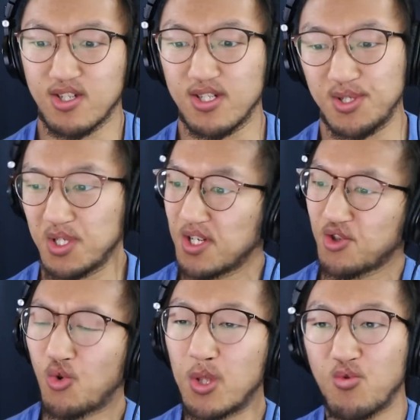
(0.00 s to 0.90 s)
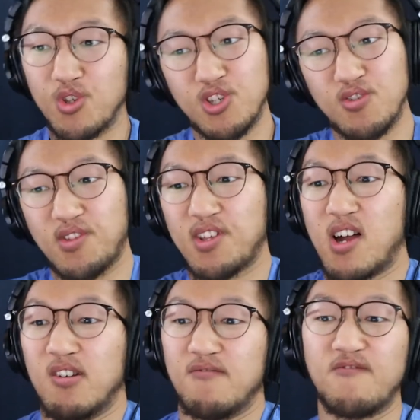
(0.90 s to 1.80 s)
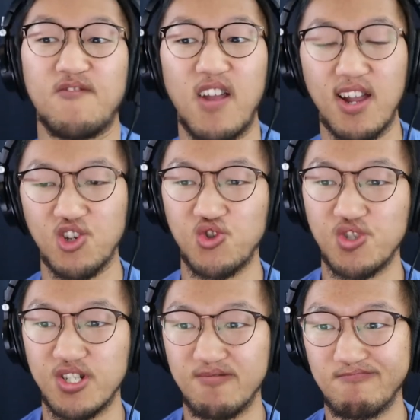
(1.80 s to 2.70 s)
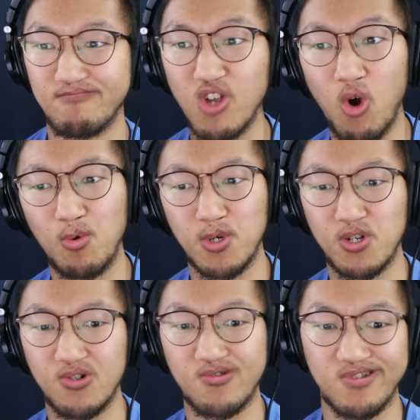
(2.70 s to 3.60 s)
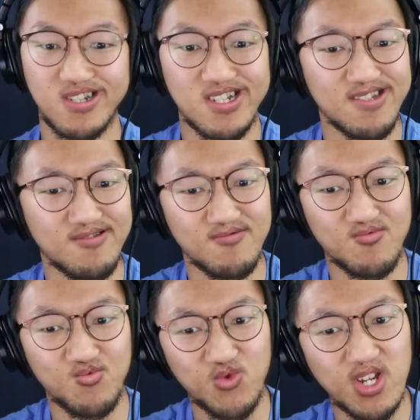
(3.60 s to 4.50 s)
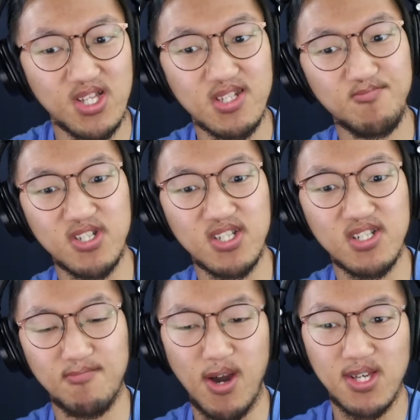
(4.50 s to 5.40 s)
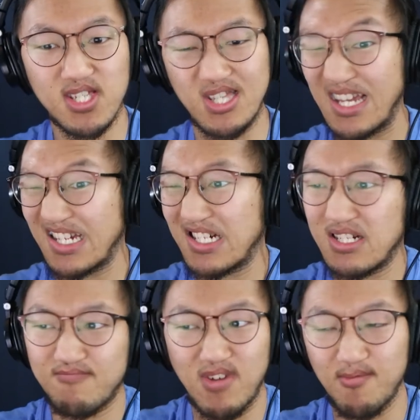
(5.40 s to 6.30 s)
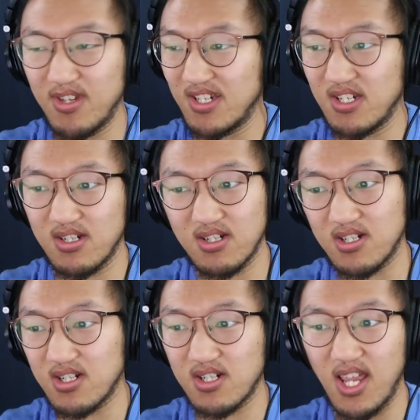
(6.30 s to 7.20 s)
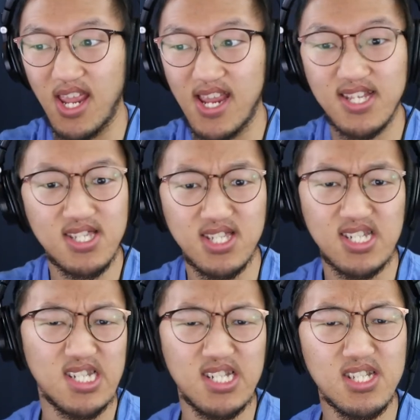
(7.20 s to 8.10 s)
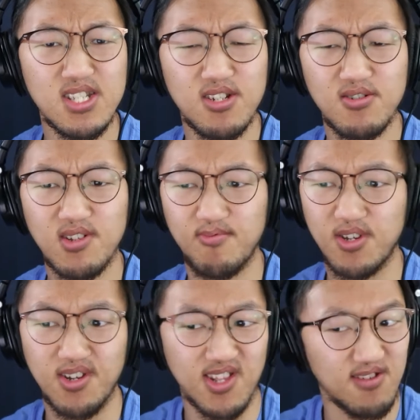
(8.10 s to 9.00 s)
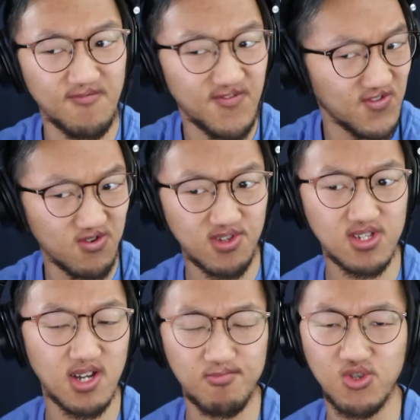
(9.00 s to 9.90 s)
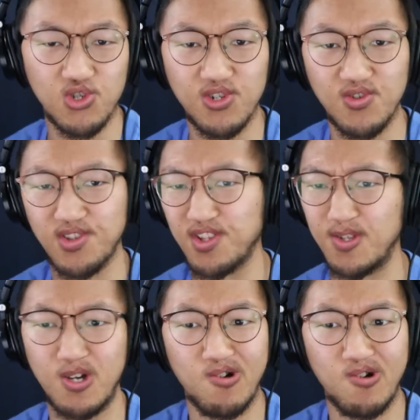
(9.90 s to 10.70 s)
the 21 years that I've actually known her can really be amounted to like maybe 18 years, because the first couple of years,